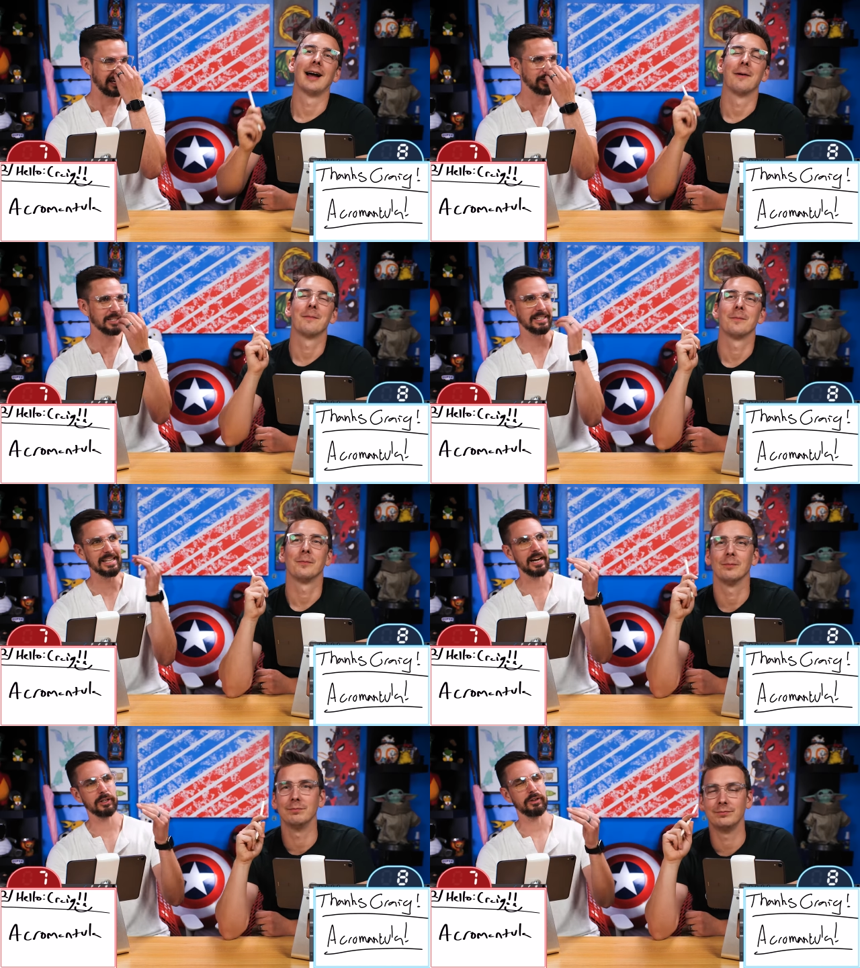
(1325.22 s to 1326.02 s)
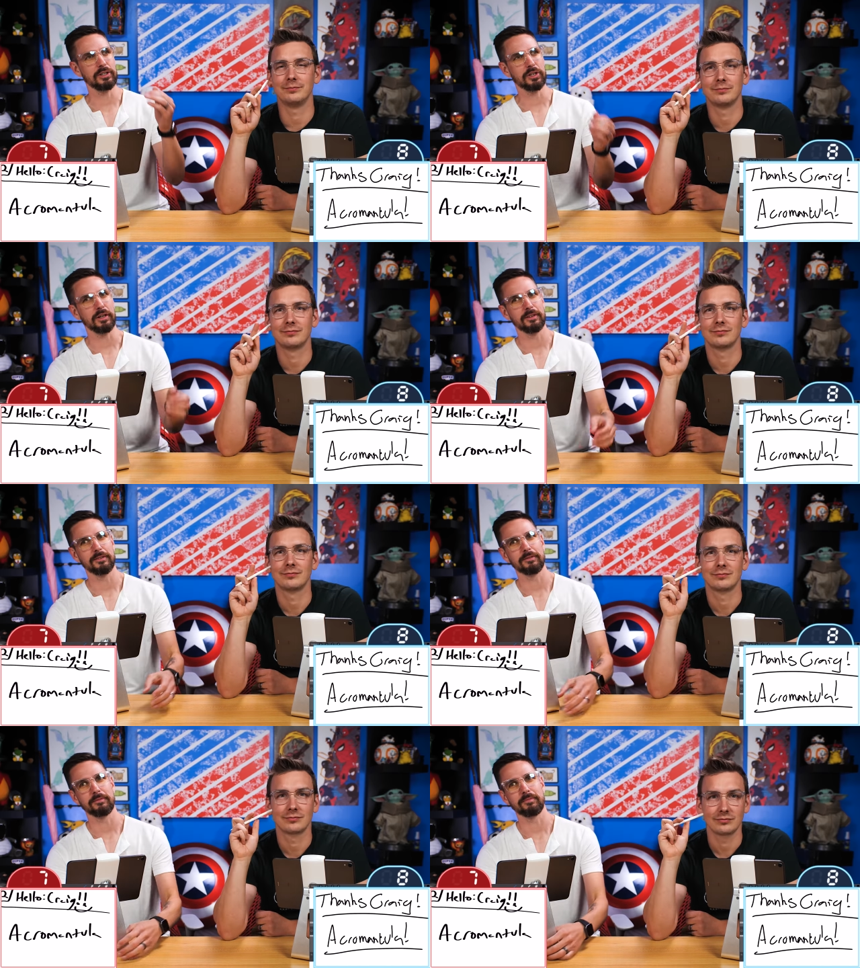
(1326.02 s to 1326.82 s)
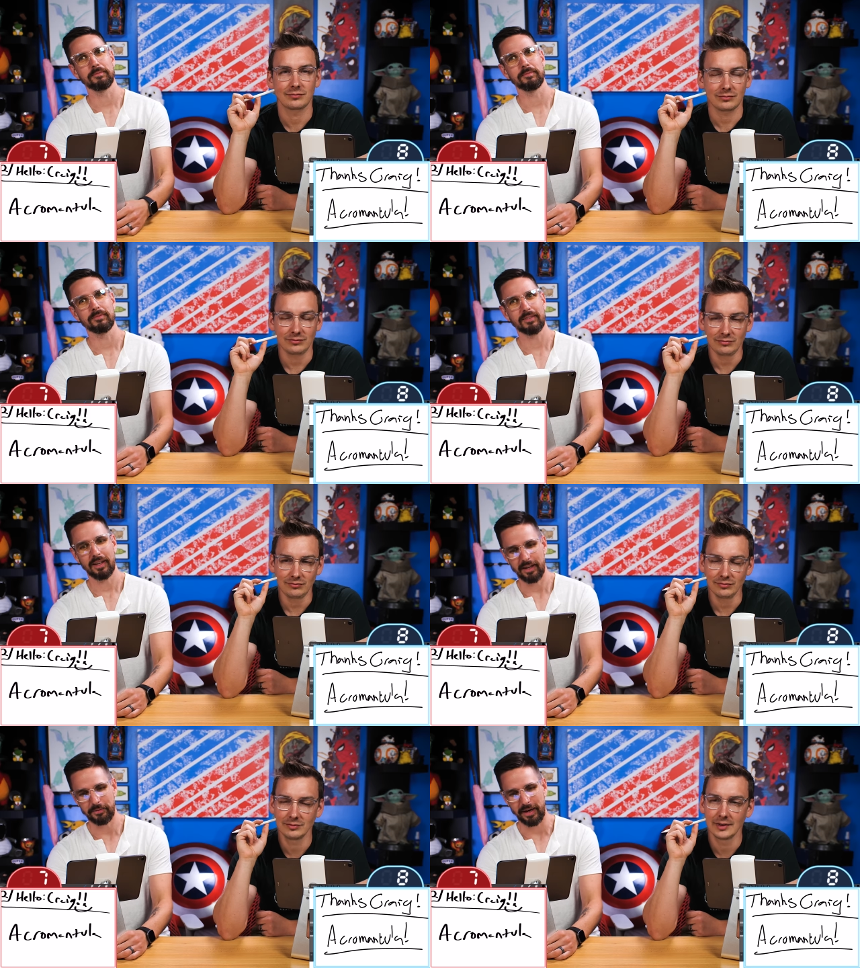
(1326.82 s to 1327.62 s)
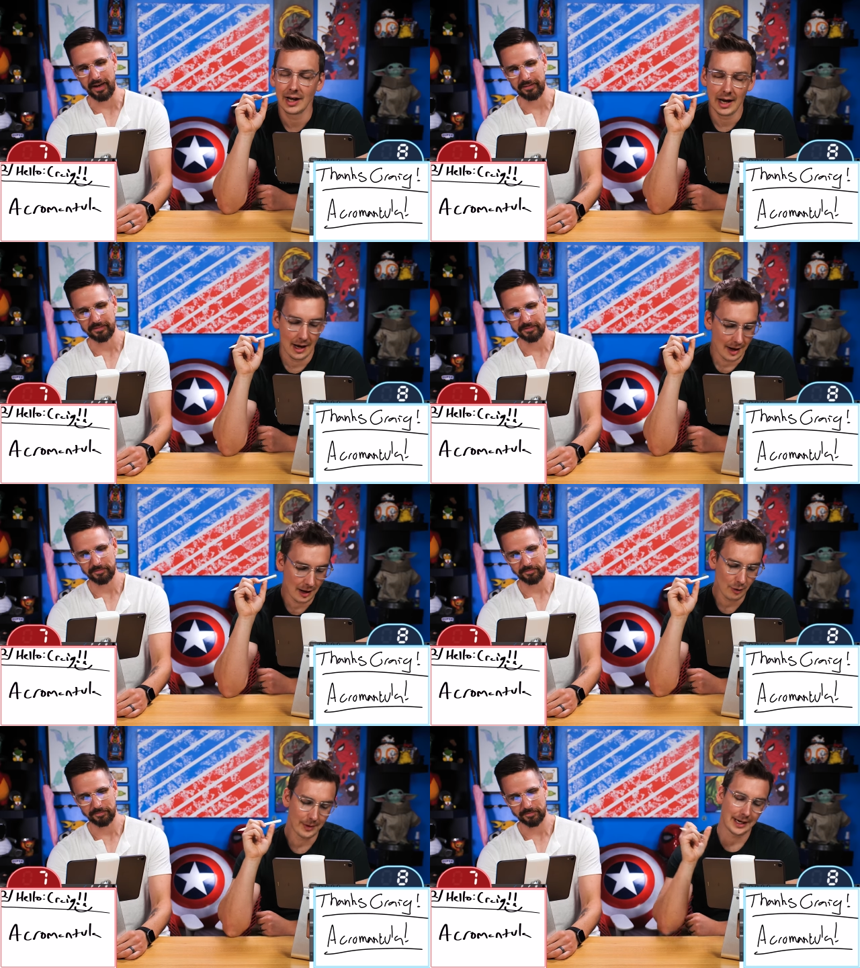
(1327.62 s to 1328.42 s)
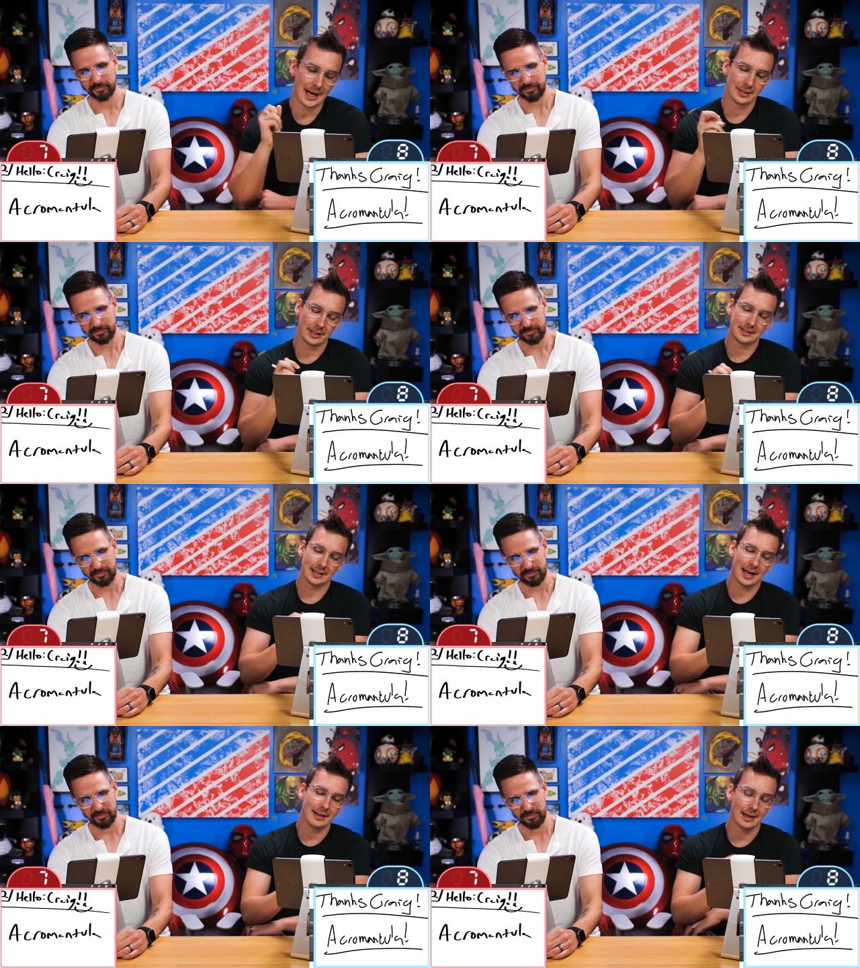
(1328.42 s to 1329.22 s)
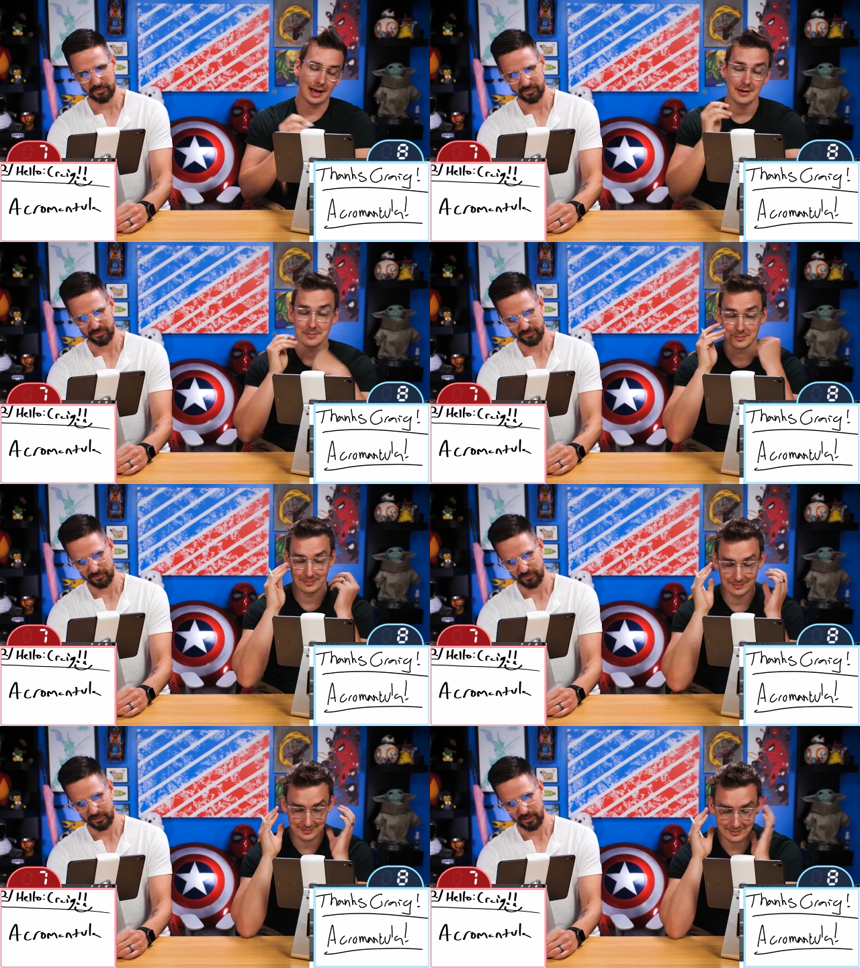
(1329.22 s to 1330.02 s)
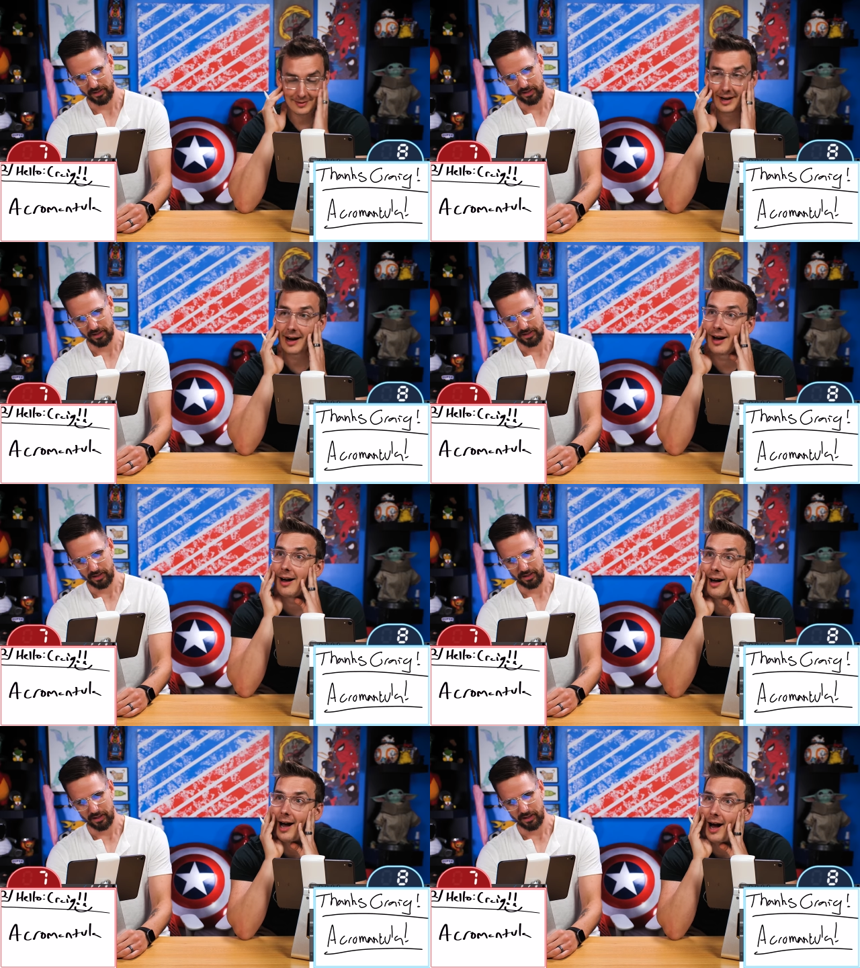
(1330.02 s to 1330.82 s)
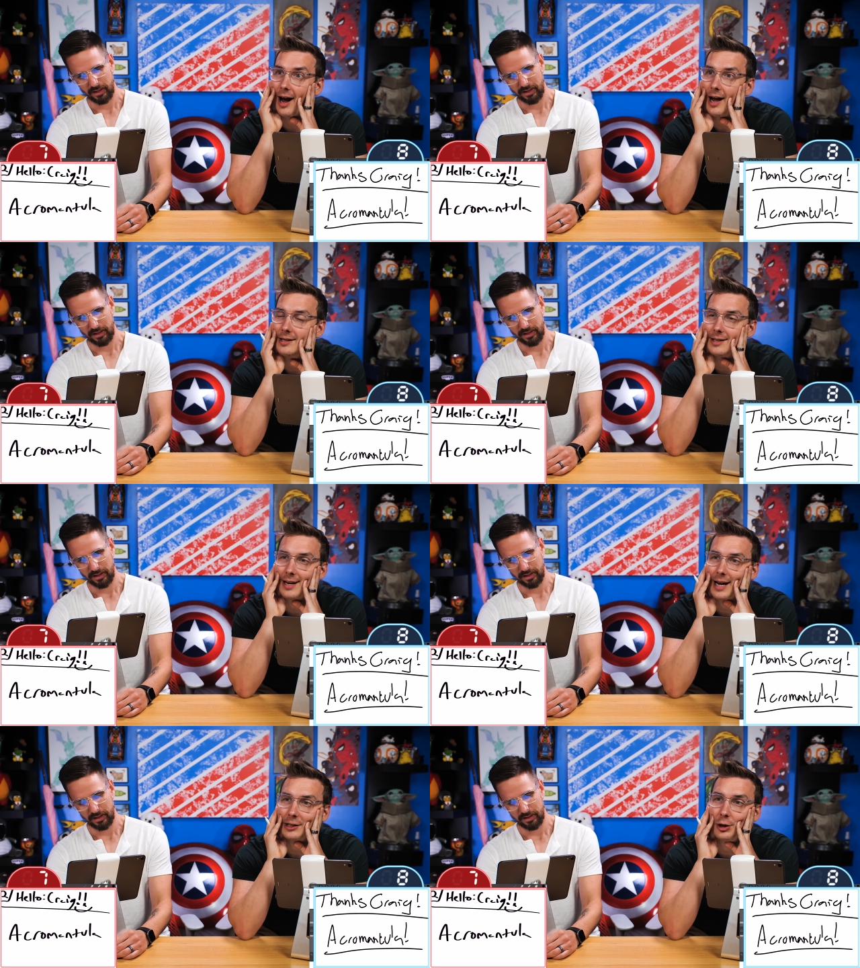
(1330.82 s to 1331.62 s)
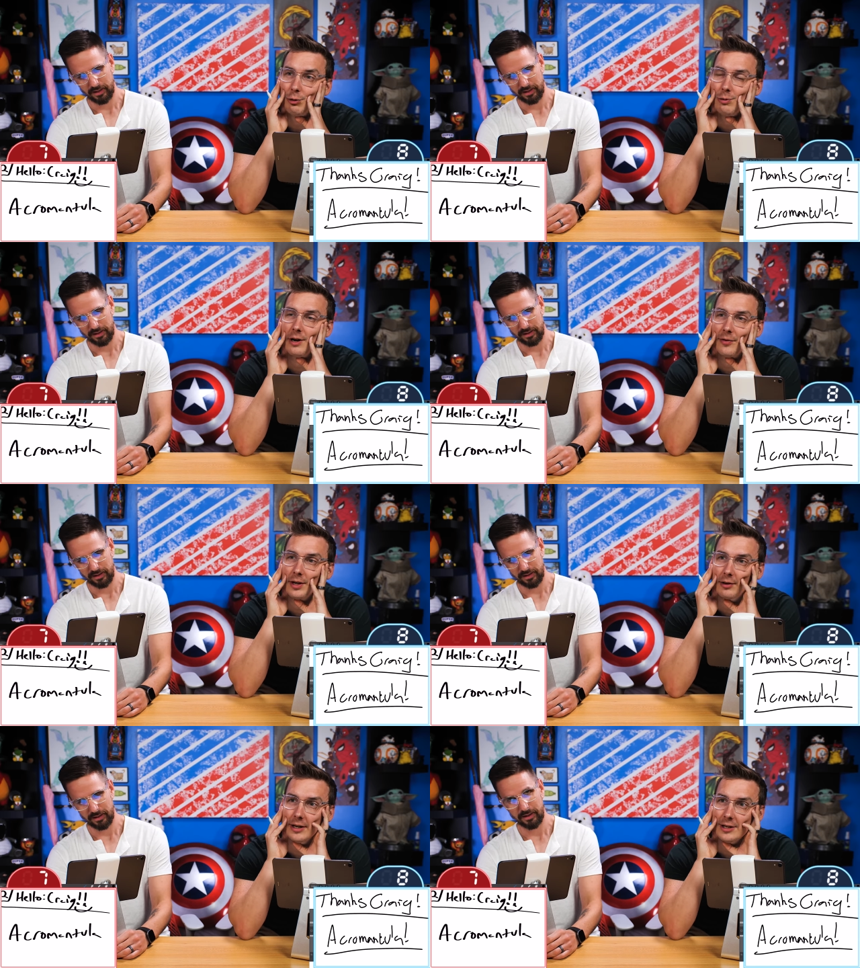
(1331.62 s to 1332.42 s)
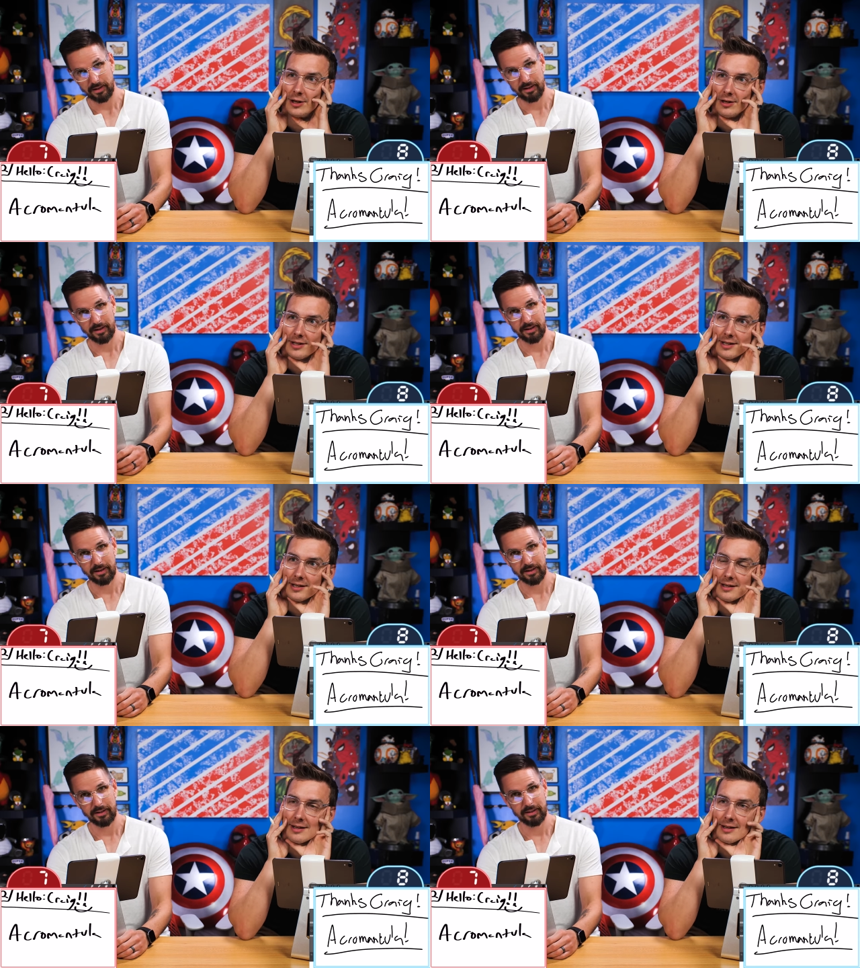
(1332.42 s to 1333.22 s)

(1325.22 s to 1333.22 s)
Speaker 1: hedges is not. It's not the same as the movie.
Speaker 2: okay. Oh my gosh, that's I. I am. Is it not two different creatures?